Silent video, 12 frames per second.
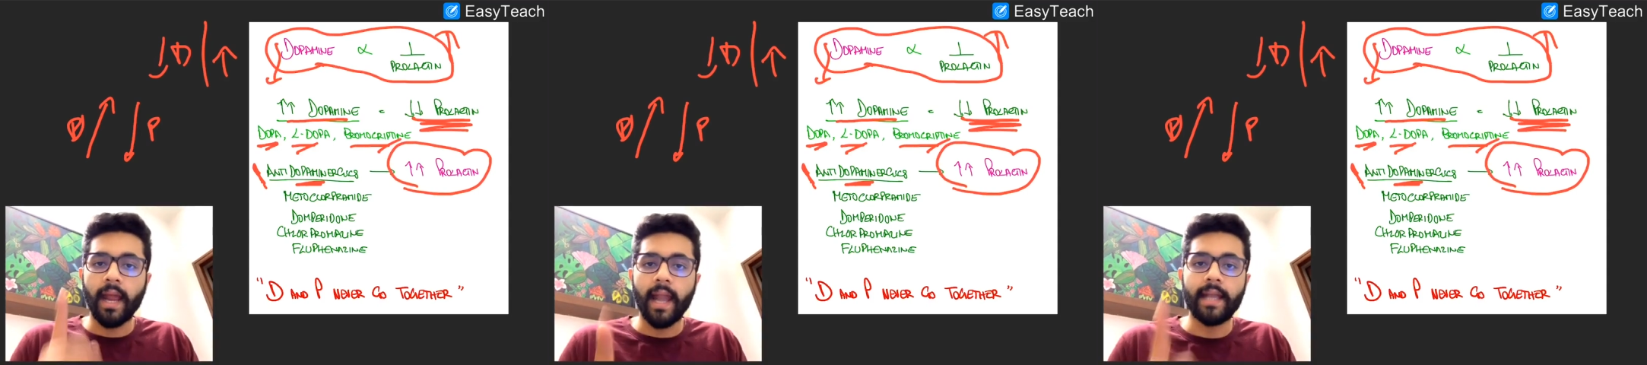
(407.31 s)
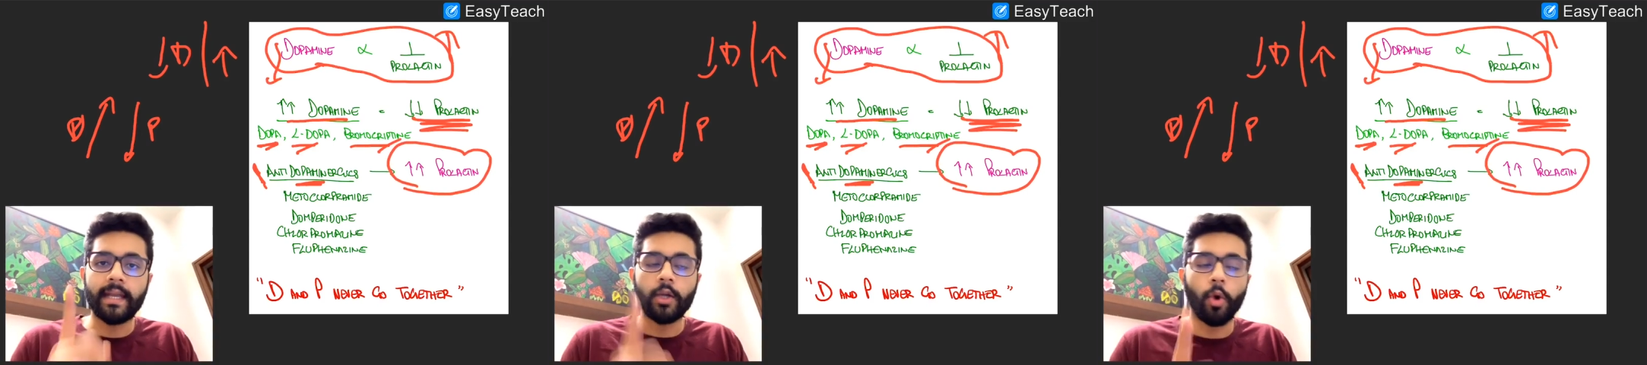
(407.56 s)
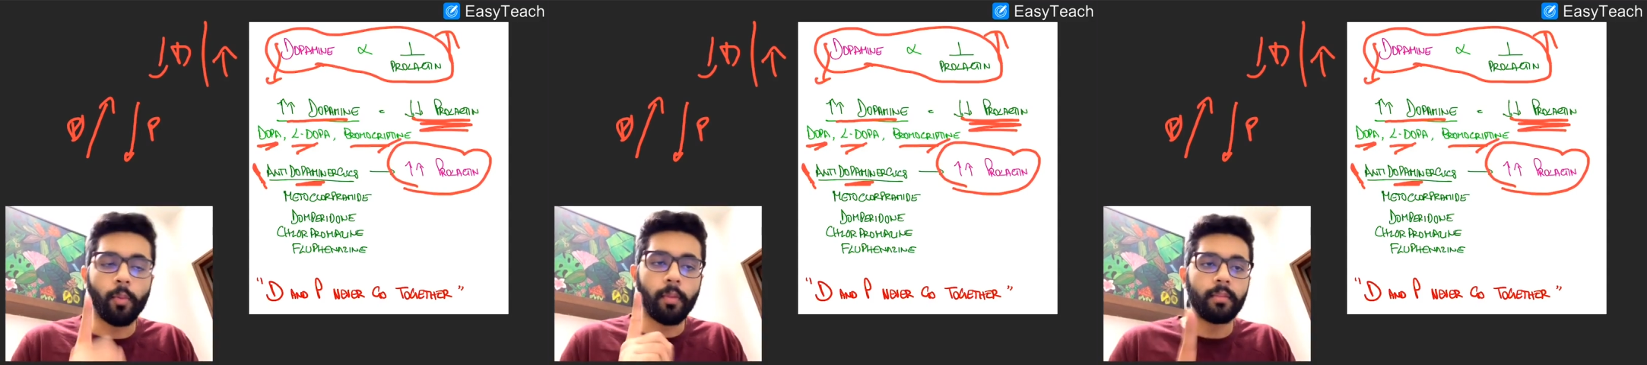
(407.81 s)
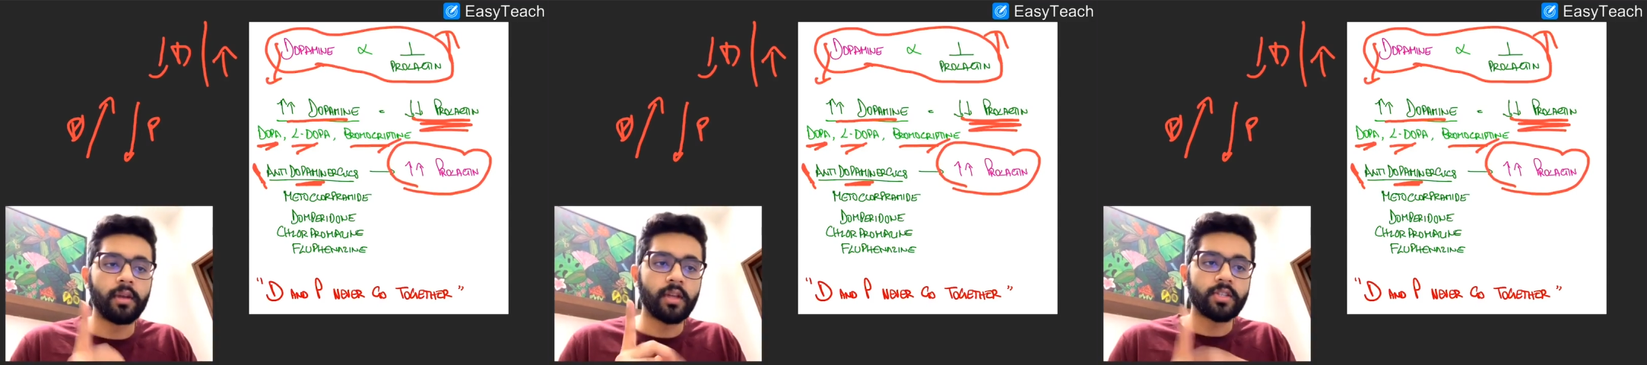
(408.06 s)

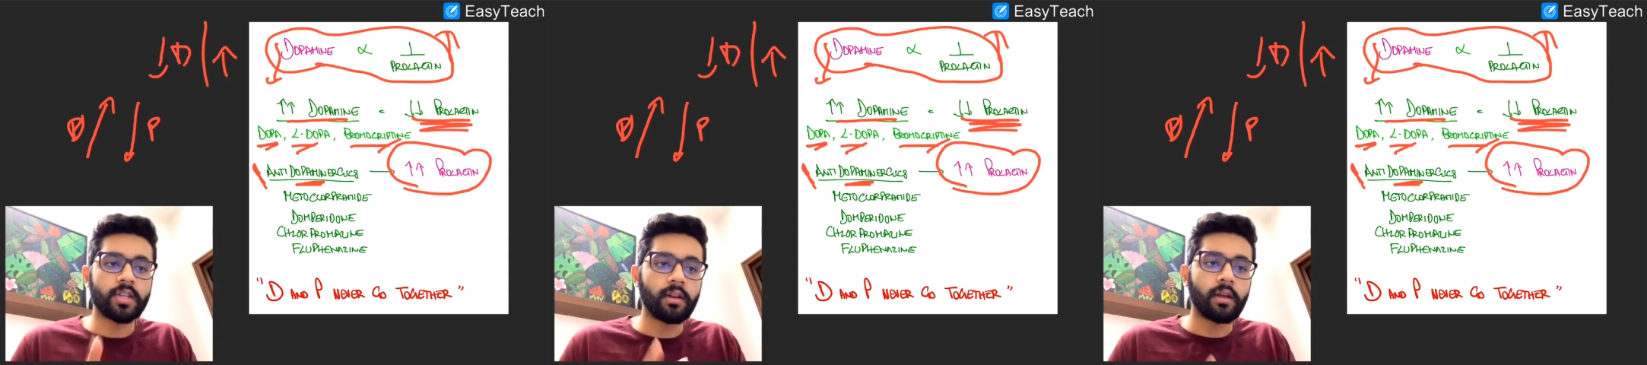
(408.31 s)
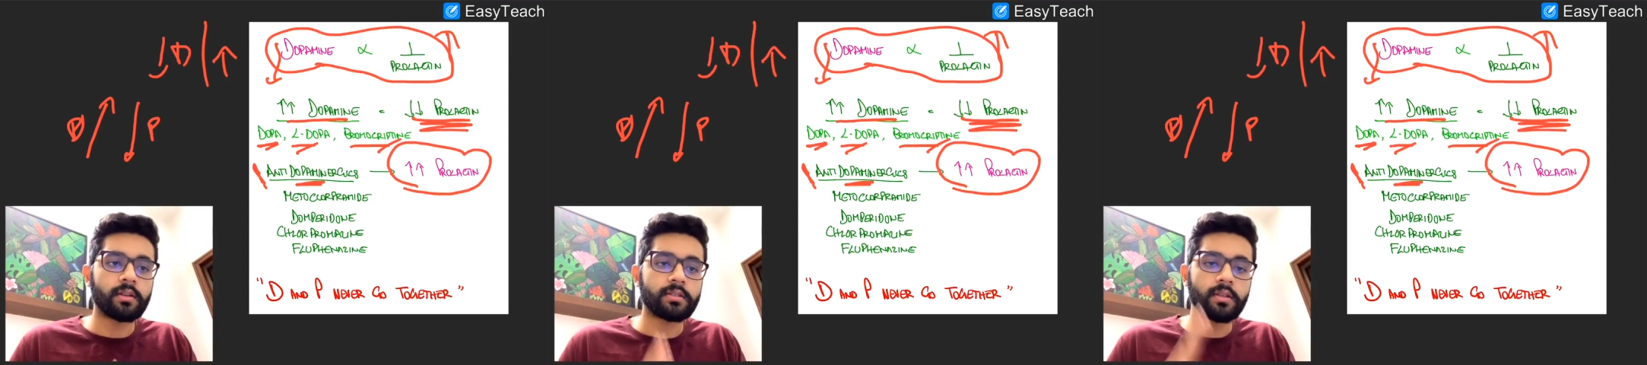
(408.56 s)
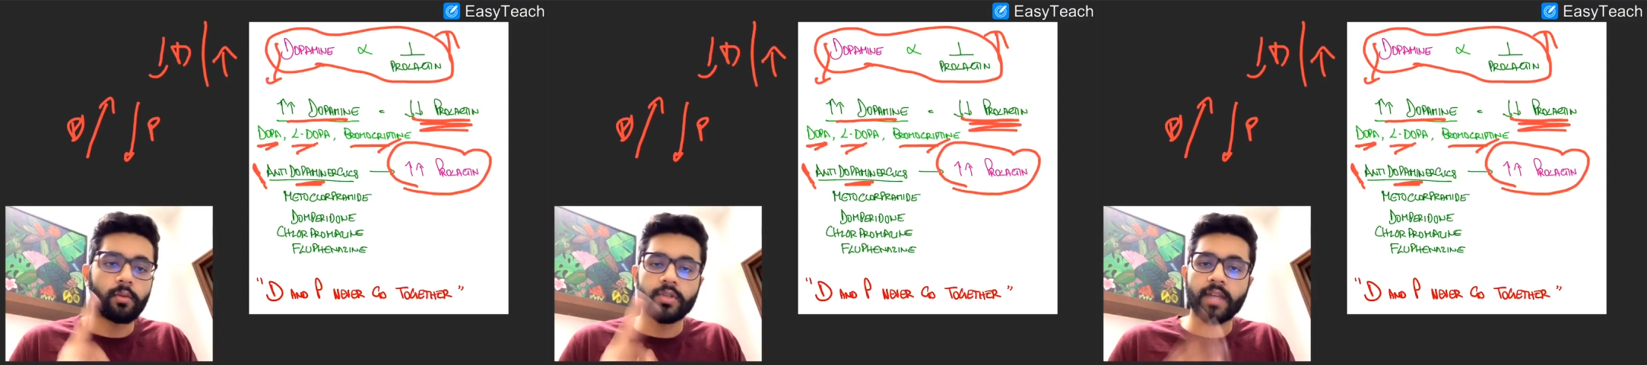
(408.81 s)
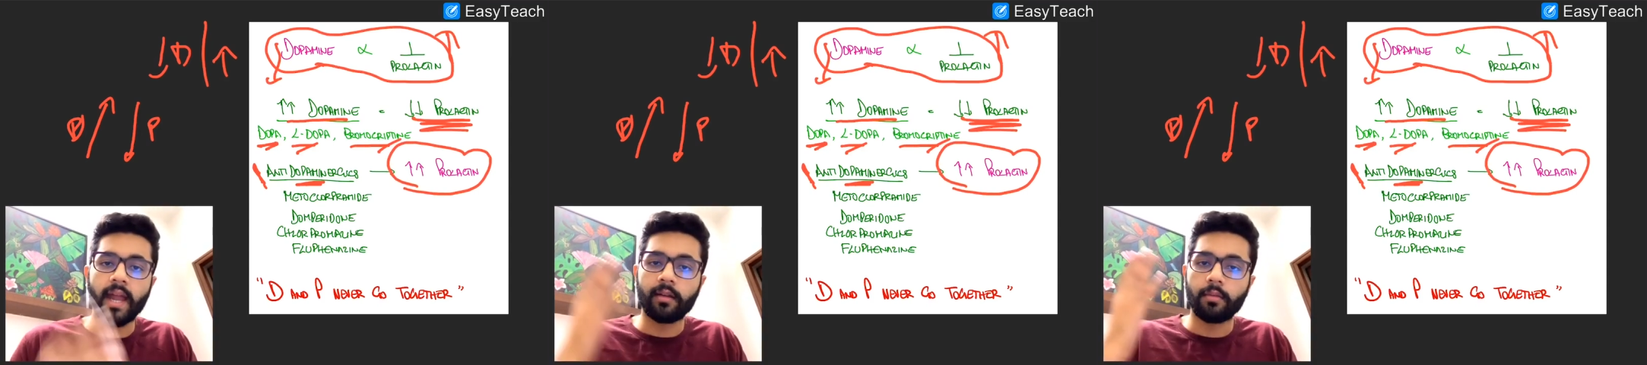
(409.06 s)
anti-dopaminergic drugs which
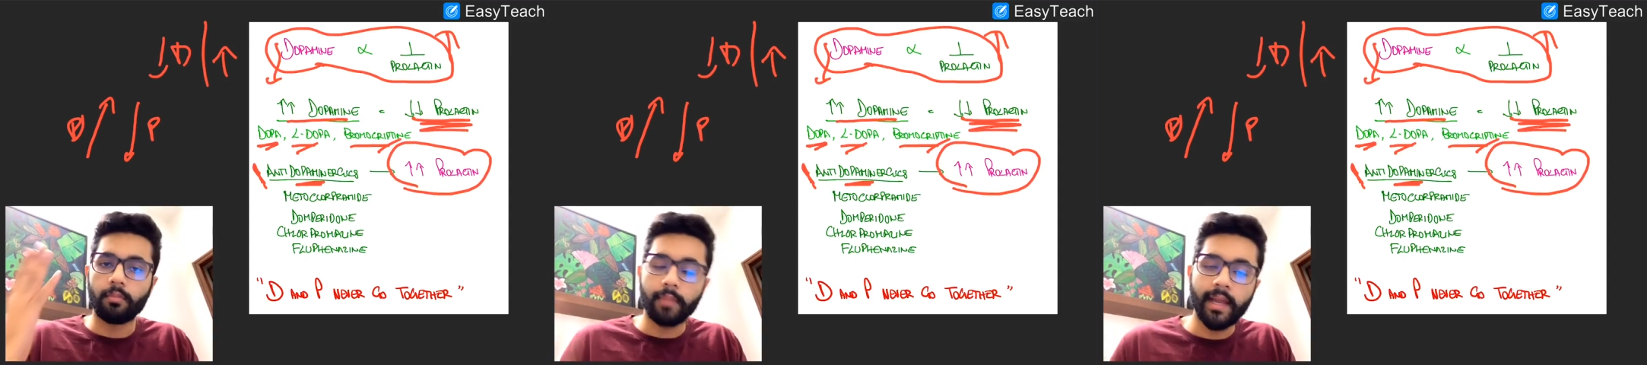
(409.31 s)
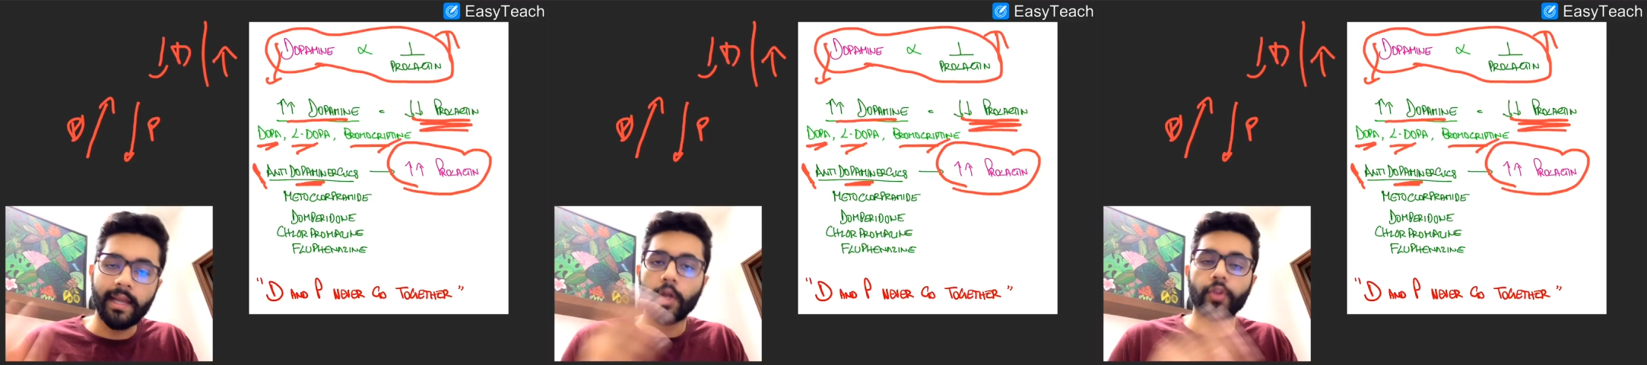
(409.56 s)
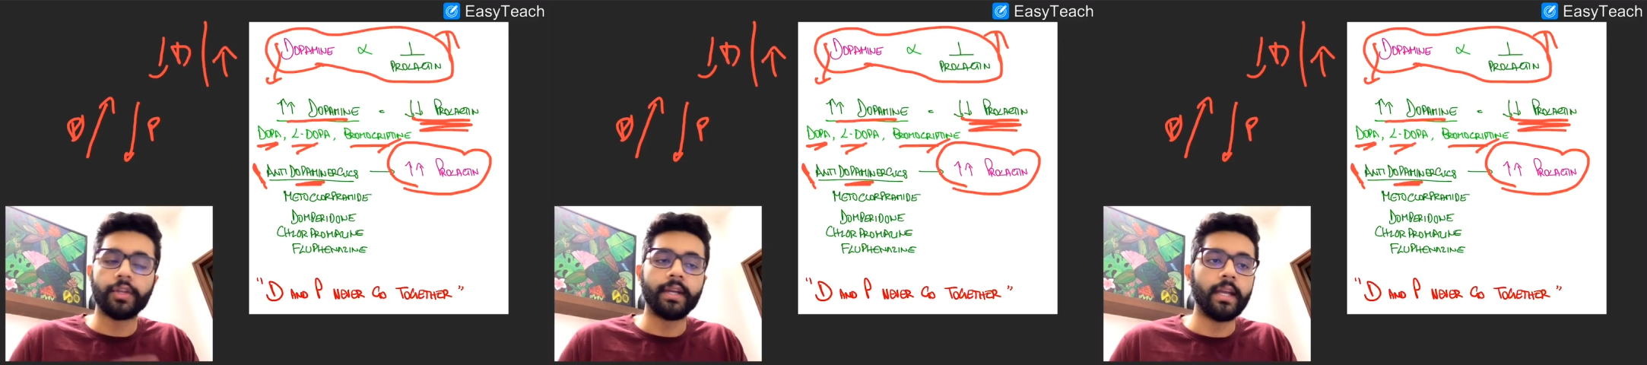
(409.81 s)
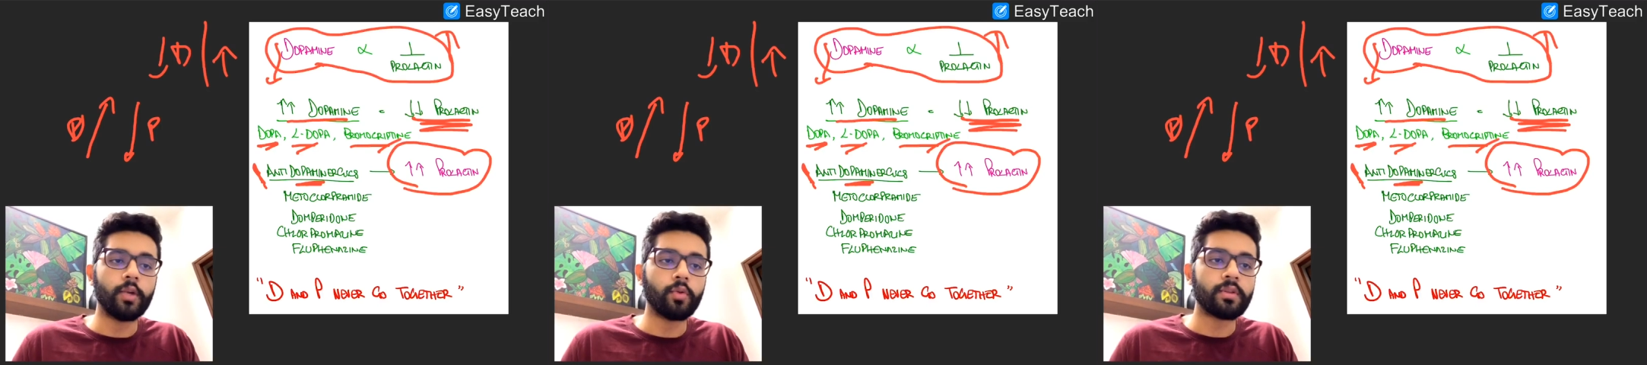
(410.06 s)
act mainly on the
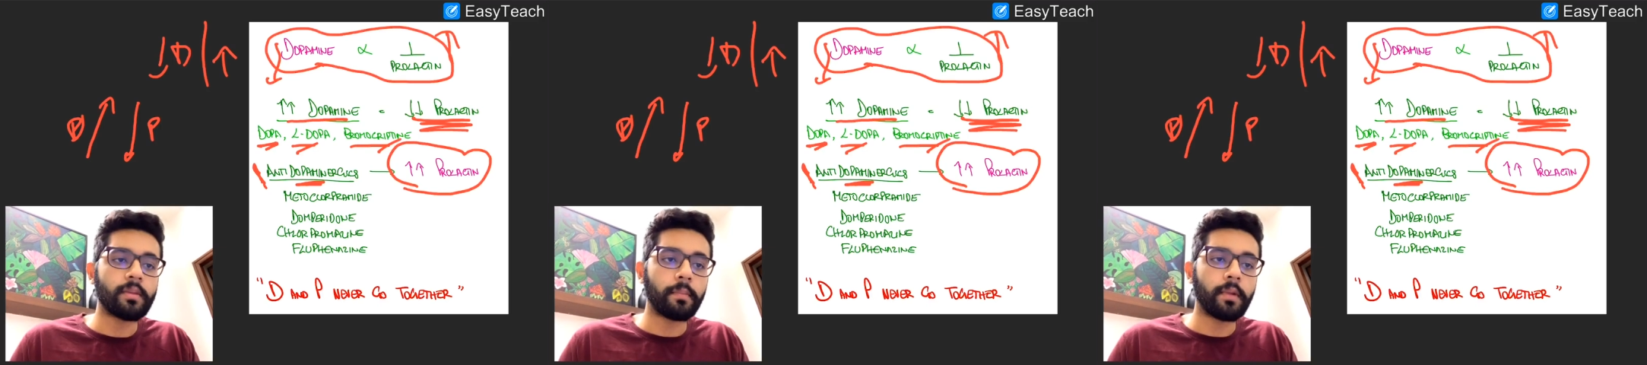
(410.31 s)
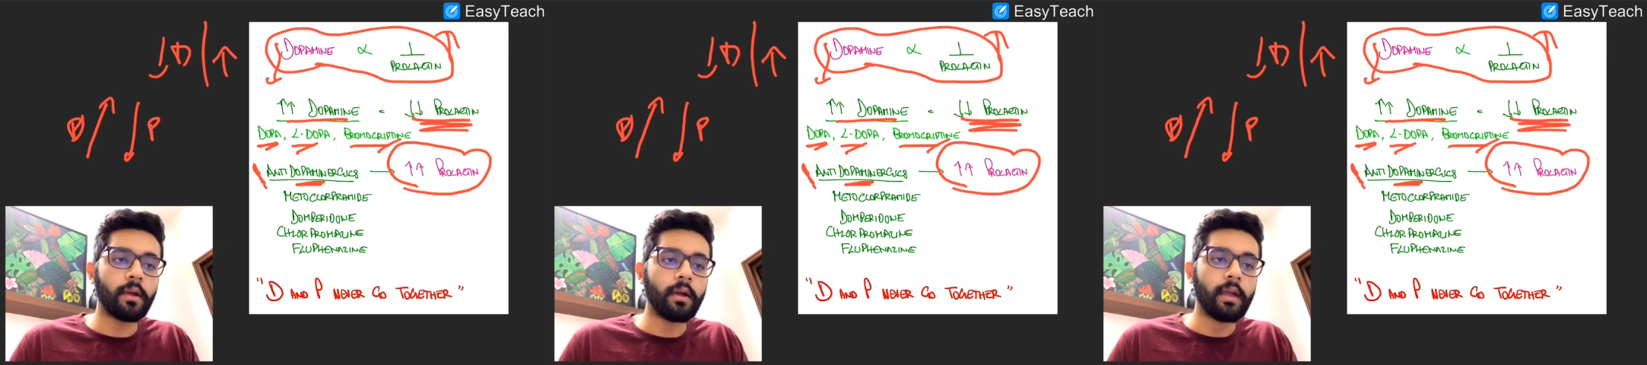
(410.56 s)
D2 receptor?